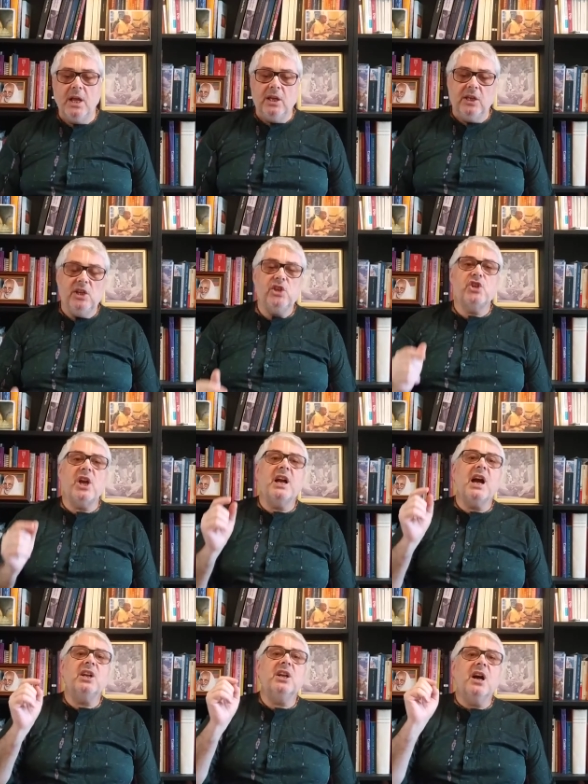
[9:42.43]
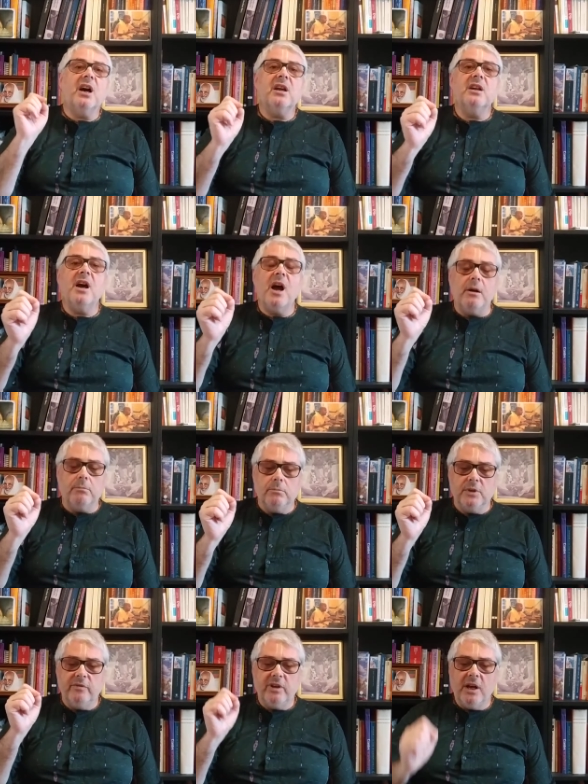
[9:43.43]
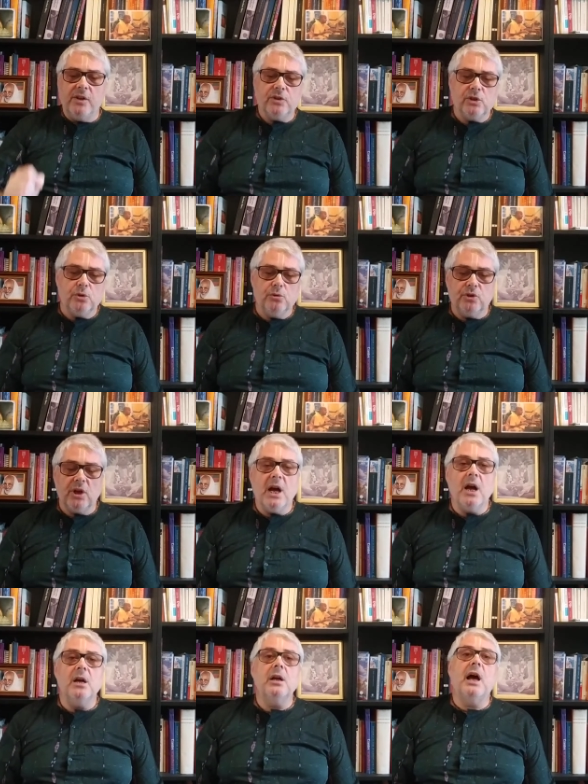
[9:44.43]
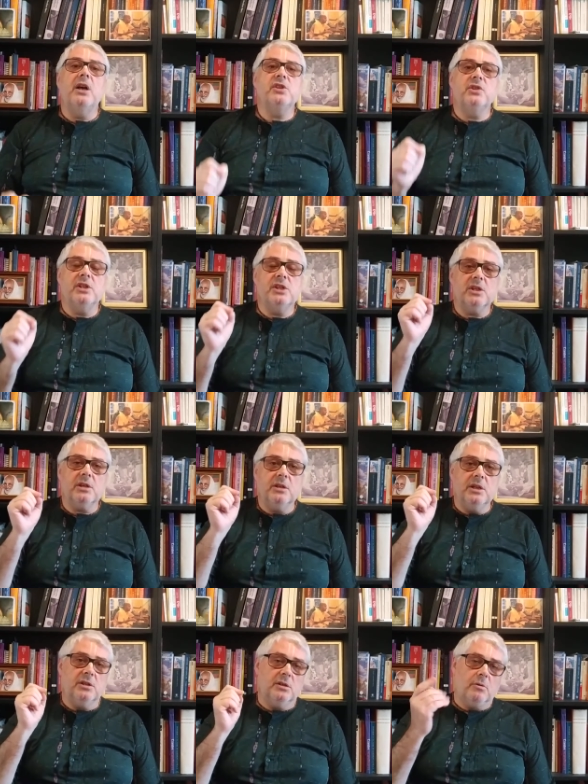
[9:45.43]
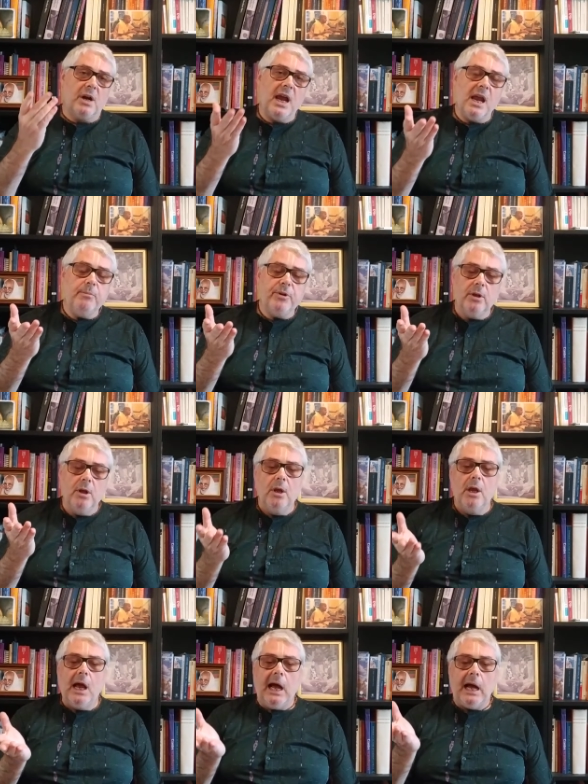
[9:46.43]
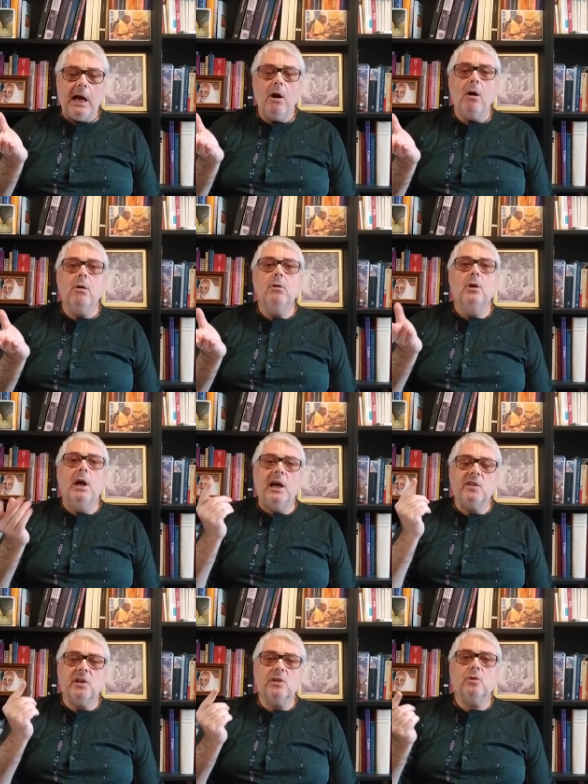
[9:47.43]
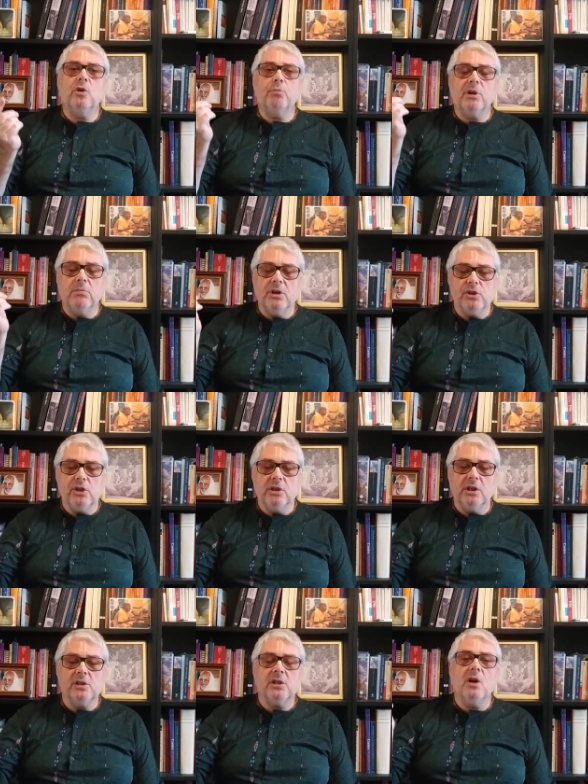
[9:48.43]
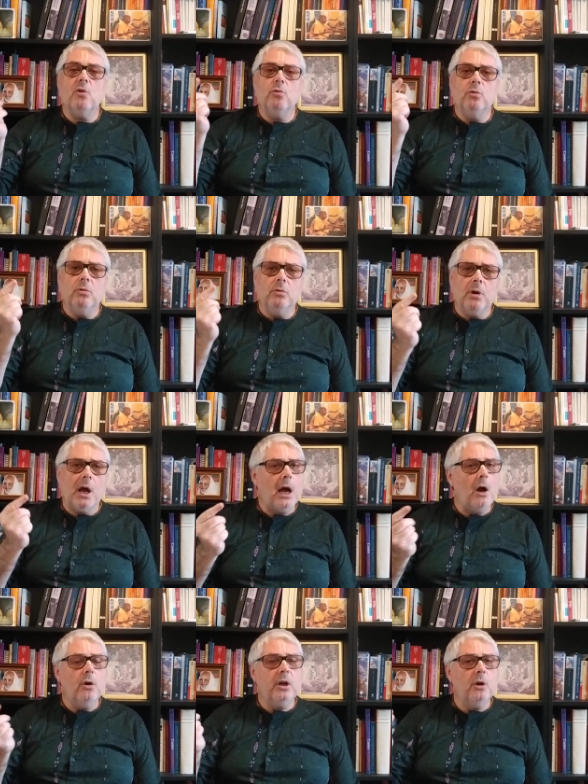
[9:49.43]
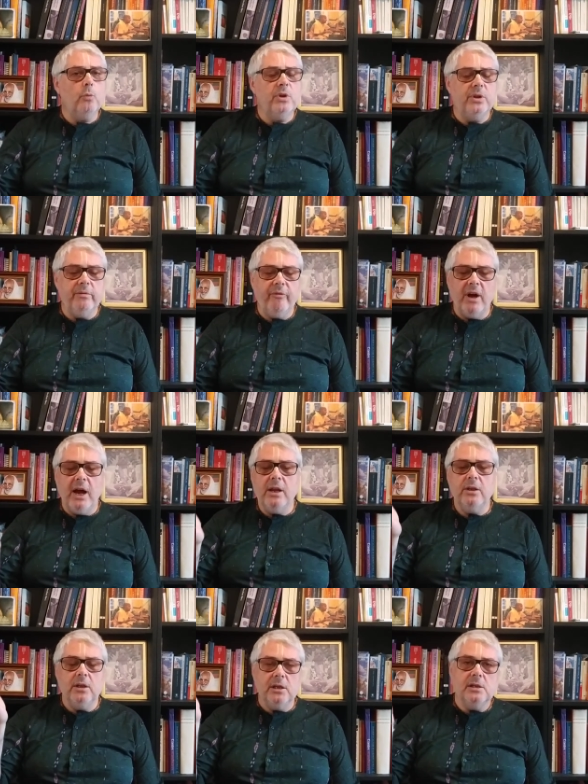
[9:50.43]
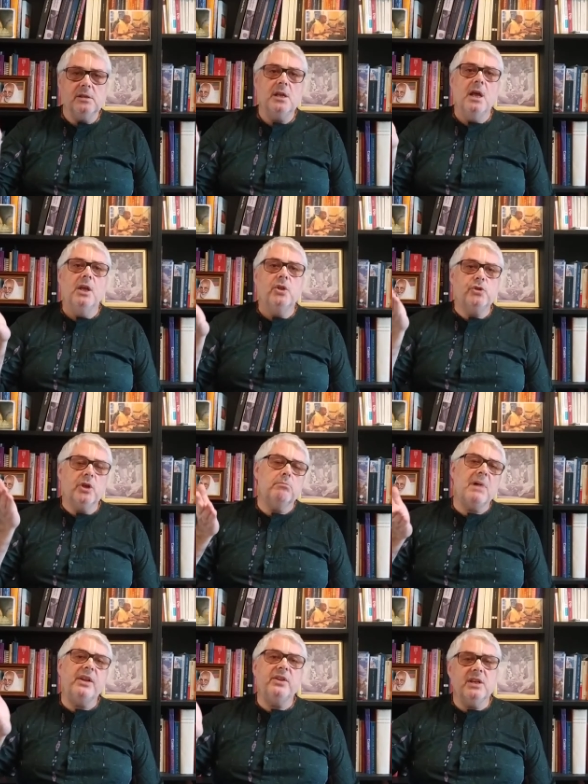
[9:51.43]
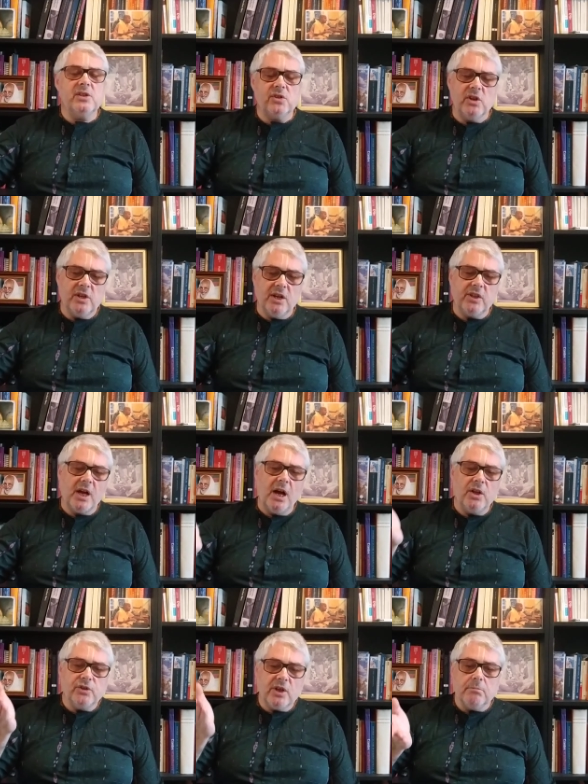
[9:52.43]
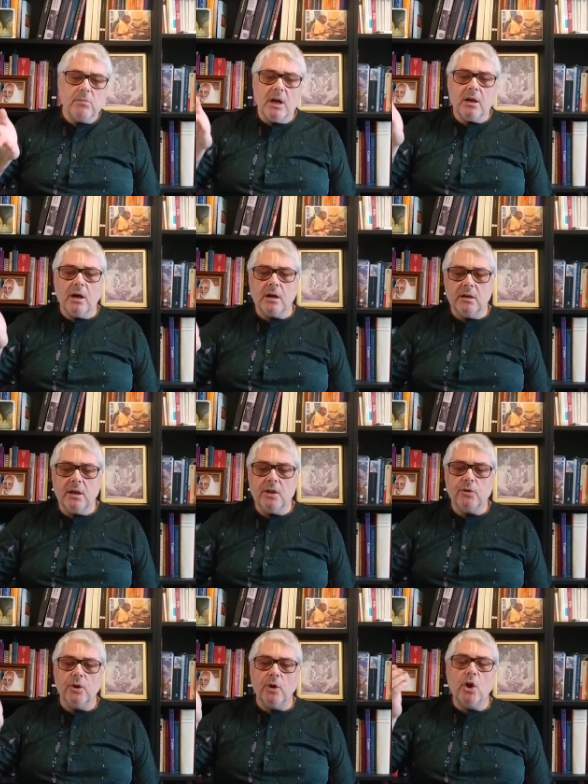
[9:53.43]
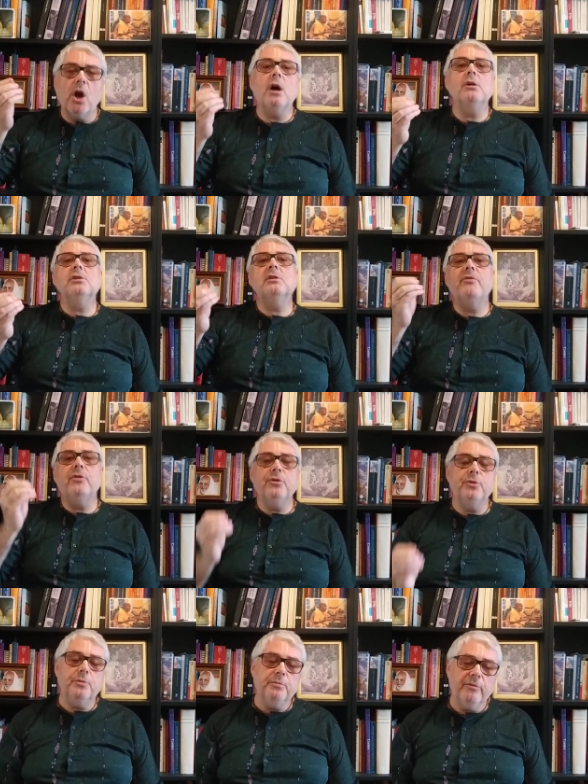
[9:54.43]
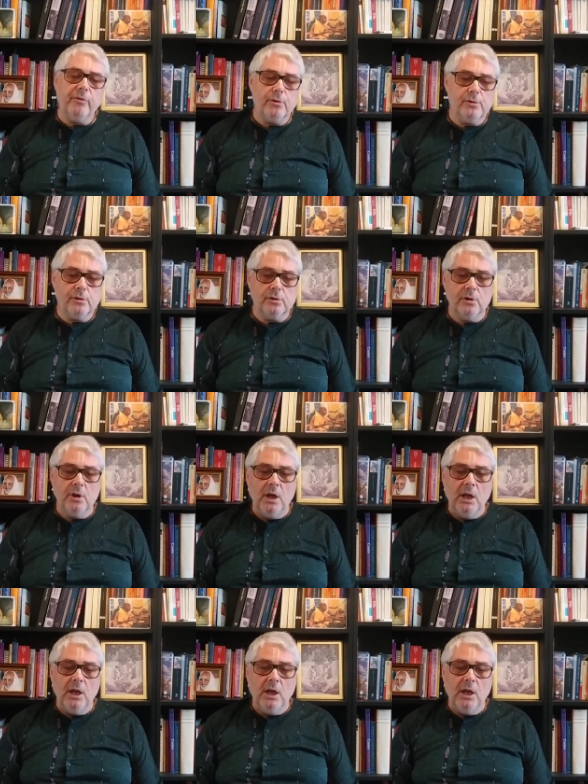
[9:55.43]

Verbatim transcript: He's Jagat Karana. The Vedanta Sutra, as this described, how atato brahma jigyasa, how can we define his janmadi asyayataha, janma karanat, the cause of the universe.